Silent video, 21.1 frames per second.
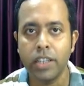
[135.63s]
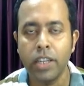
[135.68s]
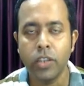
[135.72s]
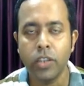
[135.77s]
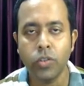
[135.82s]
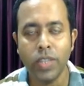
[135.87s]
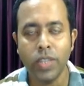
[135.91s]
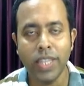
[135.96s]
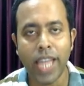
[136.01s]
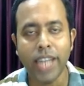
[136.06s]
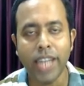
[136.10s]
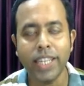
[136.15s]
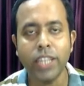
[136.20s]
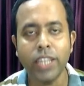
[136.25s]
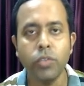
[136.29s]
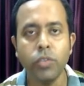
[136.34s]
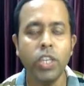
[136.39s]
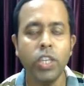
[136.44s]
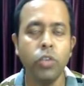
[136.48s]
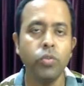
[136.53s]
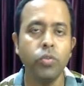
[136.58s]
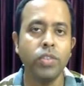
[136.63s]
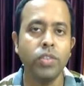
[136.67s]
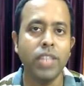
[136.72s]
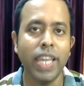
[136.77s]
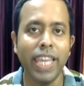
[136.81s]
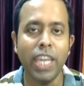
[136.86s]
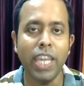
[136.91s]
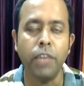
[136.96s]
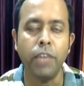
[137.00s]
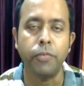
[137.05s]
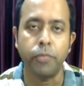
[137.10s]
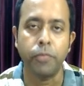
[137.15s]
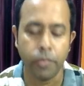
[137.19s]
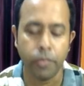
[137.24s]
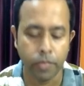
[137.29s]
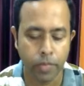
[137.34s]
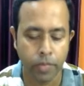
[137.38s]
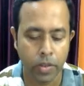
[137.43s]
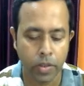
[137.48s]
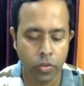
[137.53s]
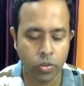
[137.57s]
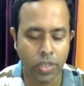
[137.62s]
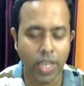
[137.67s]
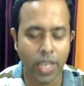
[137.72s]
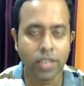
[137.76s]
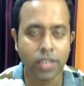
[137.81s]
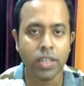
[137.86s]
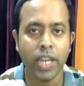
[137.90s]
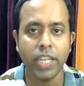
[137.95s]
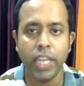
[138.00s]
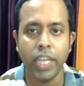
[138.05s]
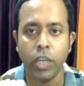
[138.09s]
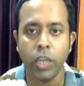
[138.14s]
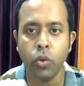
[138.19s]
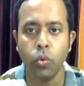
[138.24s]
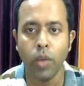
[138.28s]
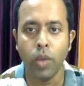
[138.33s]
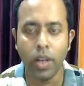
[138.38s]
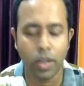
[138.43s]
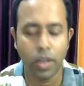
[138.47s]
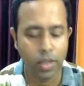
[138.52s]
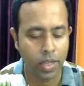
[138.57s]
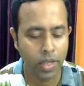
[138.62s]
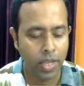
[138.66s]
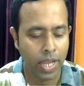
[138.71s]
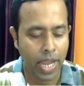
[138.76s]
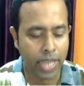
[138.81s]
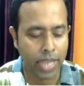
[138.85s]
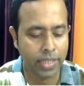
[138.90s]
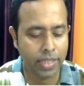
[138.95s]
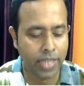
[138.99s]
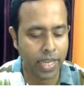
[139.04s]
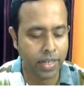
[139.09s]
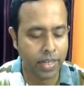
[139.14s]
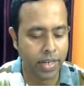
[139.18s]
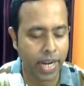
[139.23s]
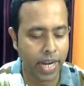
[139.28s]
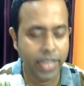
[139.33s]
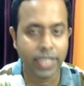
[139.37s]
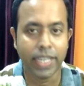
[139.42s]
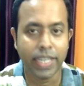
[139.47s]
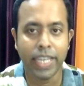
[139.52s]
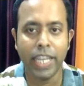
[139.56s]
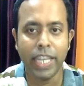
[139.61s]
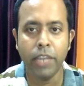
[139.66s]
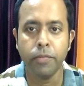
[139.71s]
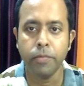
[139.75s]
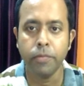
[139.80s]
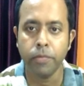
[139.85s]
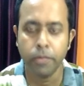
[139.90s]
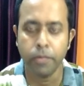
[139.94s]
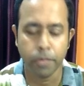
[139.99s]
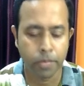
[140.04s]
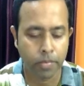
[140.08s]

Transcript: So in that case, we use the if. So just write equal and then write if